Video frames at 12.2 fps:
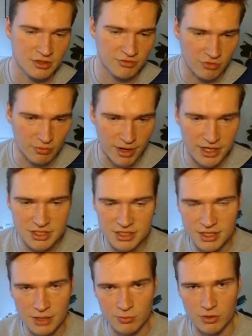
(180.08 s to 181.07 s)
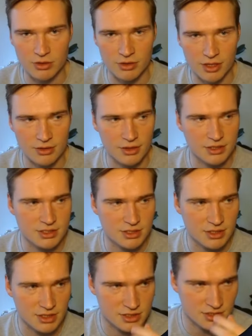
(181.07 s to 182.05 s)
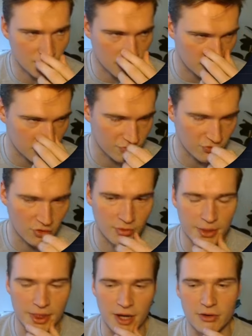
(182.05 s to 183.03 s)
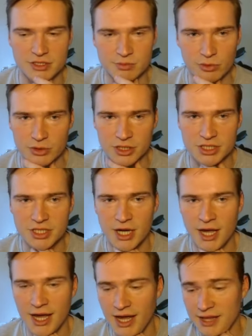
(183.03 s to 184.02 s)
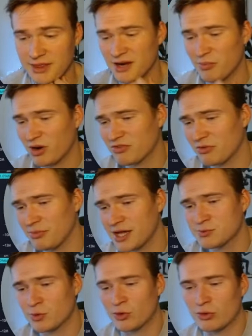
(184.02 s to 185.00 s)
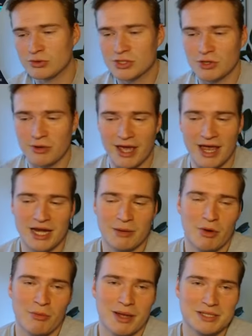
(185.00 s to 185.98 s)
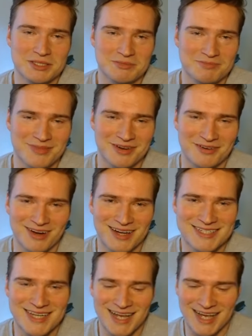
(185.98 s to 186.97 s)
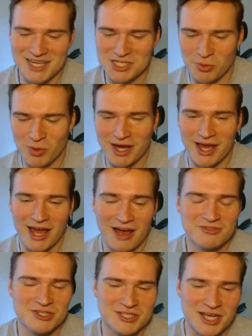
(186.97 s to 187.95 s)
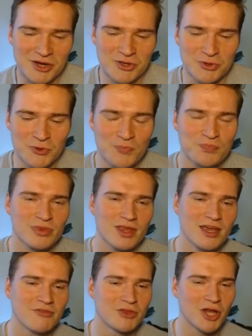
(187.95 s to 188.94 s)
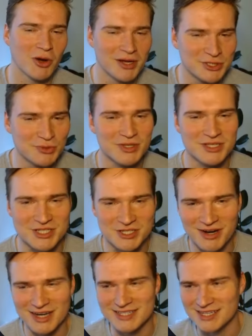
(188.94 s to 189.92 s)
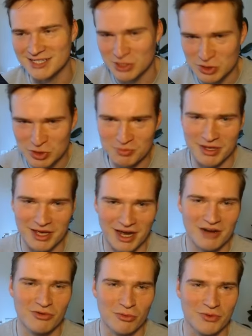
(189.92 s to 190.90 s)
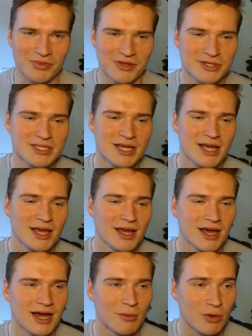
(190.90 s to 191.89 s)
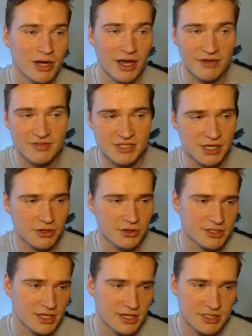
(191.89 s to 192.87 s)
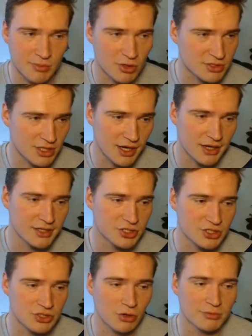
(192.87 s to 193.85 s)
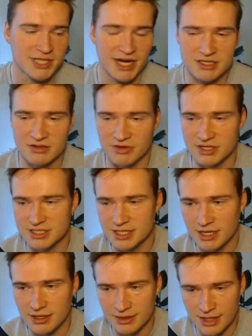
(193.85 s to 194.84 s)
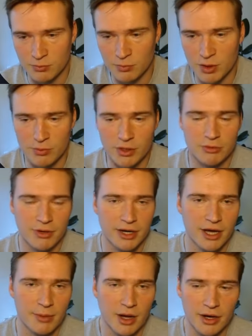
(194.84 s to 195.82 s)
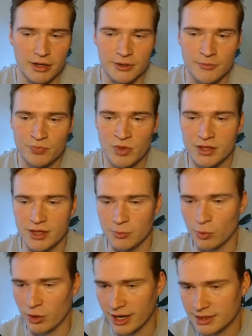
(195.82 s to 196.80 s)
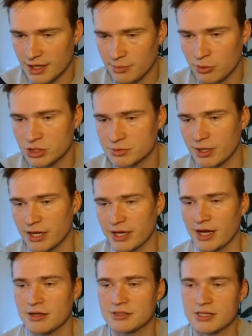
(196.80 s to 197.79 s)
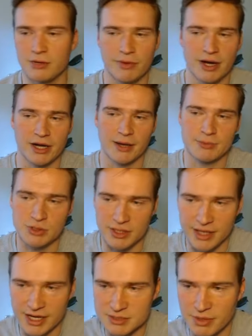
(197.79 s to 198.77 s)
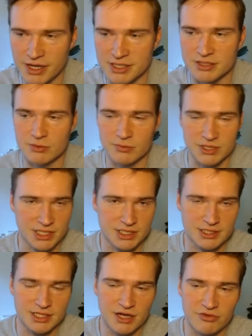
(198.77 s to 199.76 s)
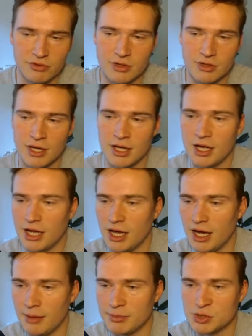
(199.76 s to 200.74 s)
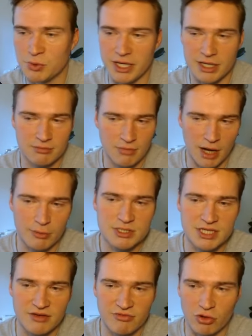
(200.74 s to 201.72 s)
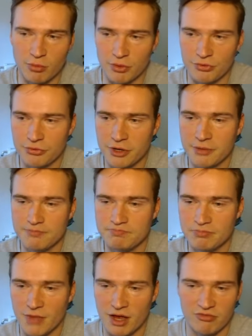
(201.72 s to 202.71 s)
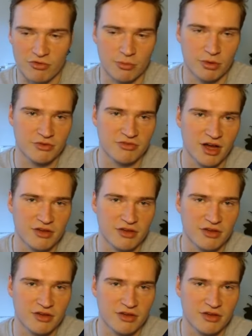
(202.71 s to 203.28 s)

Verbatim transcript: The formation that we're that, that's that's starting to form right now is bullish, and then apart from that, we're also gaining momentum. All right. So what I have to tell you, even though I do want to stress that you should be careful with this, um, what I have to tell you is that it's most likely just objectively seen that we will rally up higher, that we'll get that bullish breakout and rally up to the next main resistance level uh, between, I would say, 4.3 and 4.5.